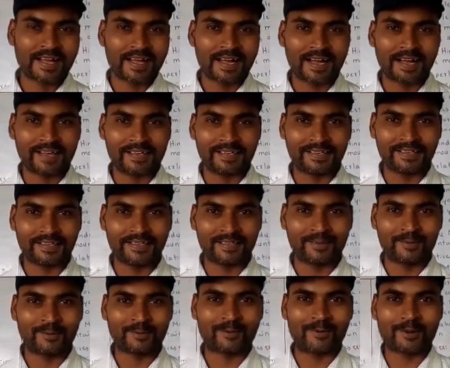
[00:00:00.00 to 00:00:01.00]
I
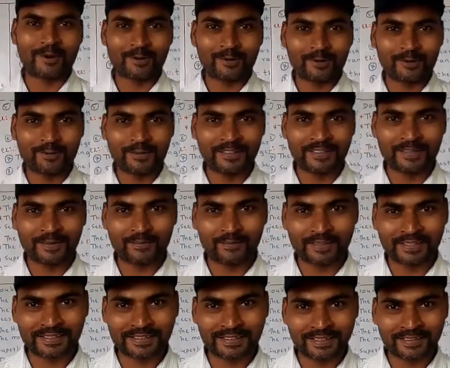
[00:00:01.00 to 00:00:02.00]
talked with a
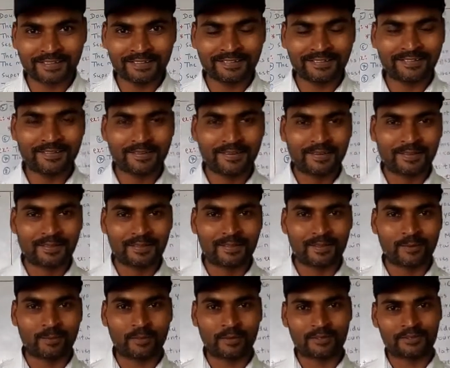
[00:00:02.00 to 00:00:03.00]
person,
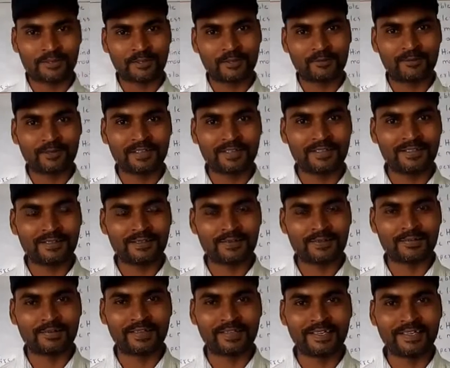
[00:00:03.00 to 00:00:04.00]
the person was
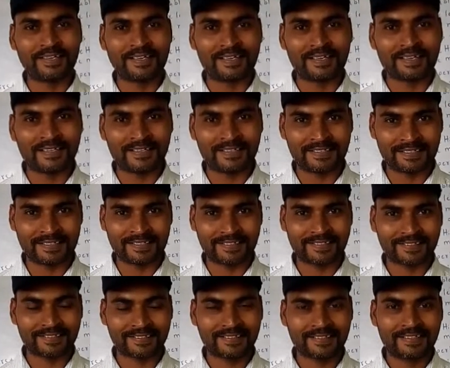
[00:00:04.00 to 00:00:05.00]
very
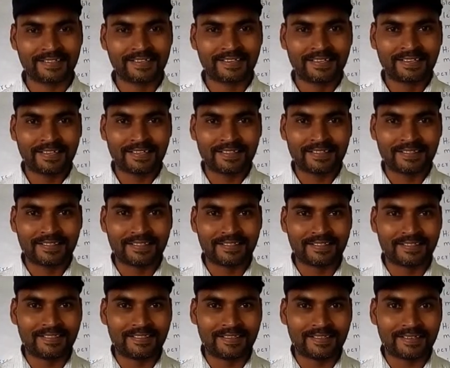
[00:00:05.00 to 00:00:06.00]
intelligent.
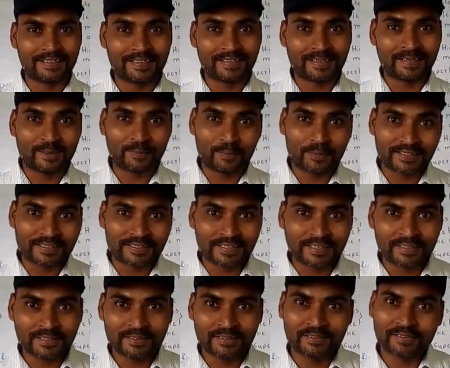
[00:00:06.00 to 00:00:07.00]
A
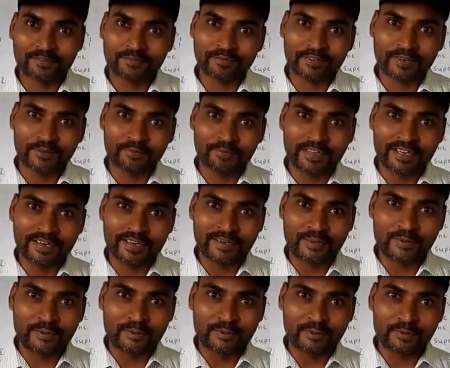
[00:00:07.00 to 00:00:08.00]
person, when we
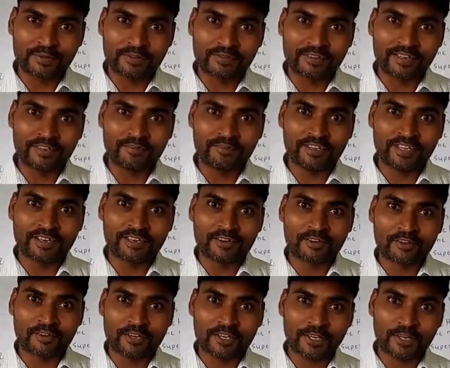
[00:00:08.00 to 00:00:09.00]
are
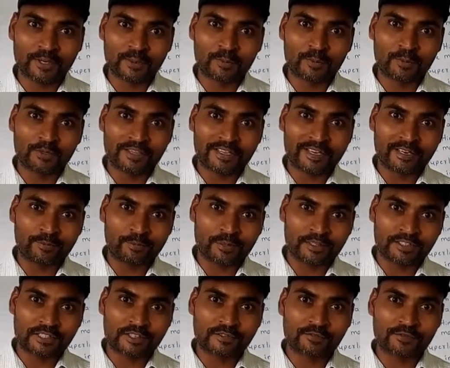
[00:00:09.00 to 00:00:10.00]
talking about that
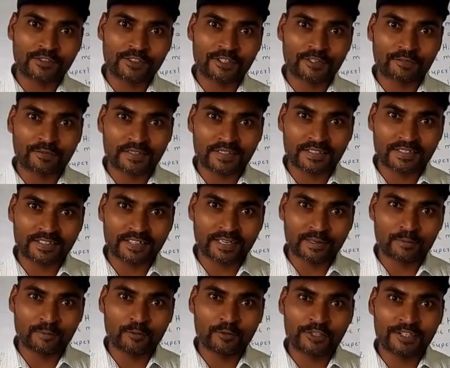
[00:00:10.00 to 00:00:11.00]
person for the first
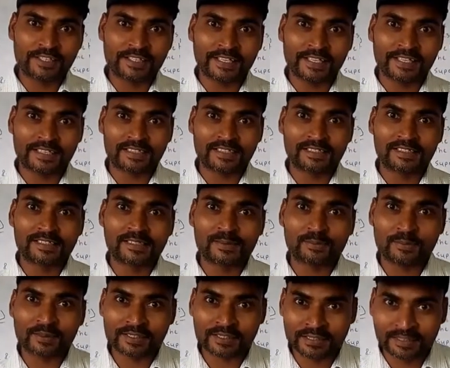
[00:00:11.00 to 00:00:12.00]
time, we say a
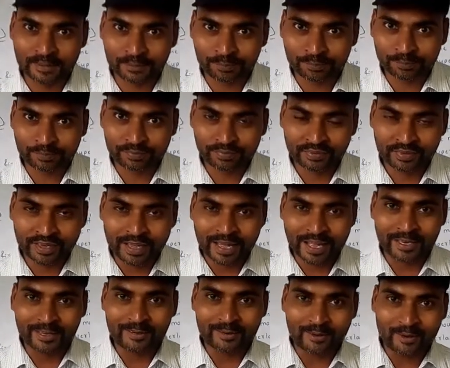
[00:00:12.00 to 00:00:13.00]
person.
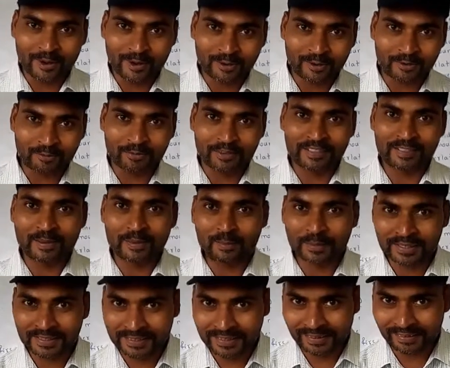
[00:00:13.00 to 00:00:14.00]
I talked with a
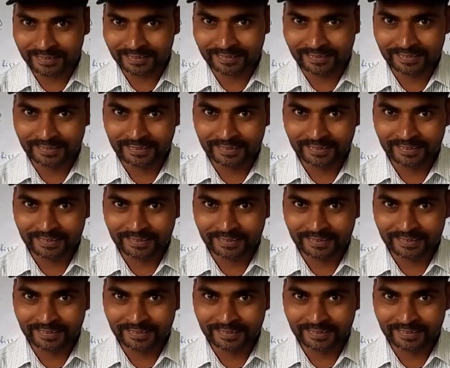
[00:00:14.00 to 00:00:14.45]
person.